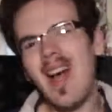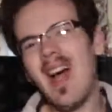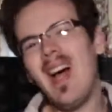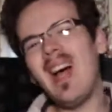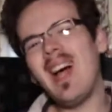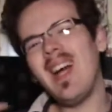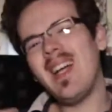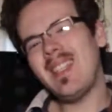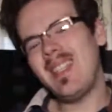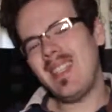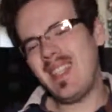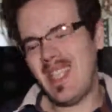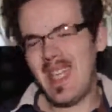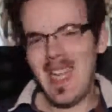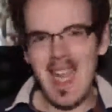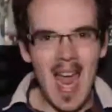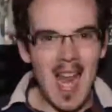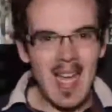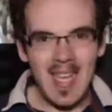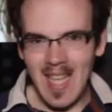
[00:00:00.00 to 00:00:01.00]
Ah,
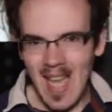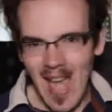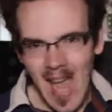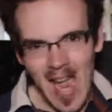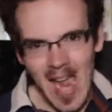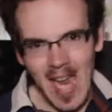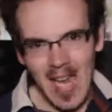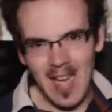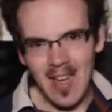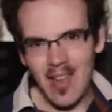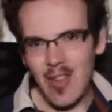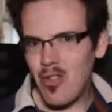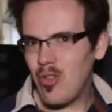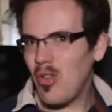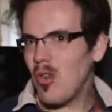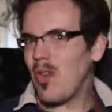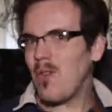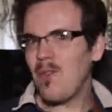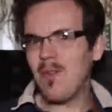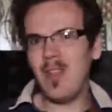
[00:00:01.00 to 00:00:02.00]
TNK.
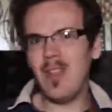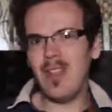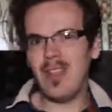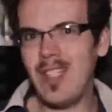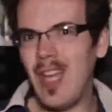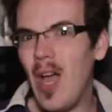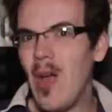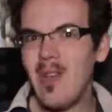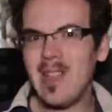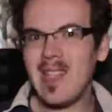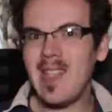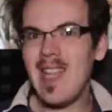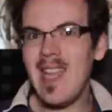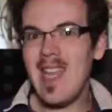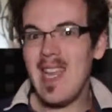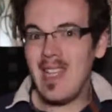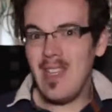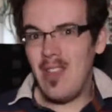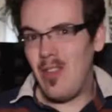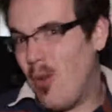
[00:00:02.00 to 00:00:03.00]
Short for
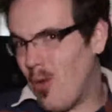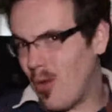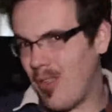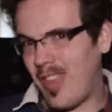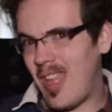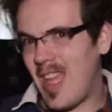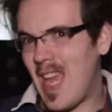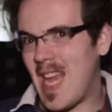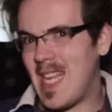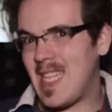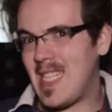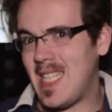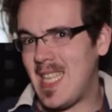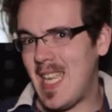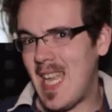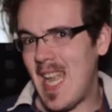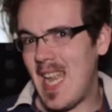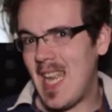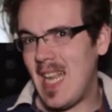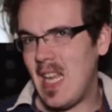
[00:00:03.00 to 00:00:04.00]
totally
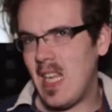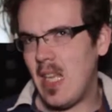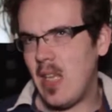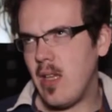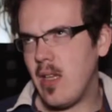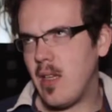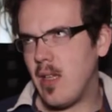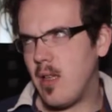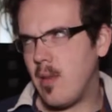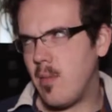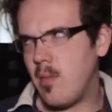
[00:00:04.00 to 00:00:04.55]
nauseating...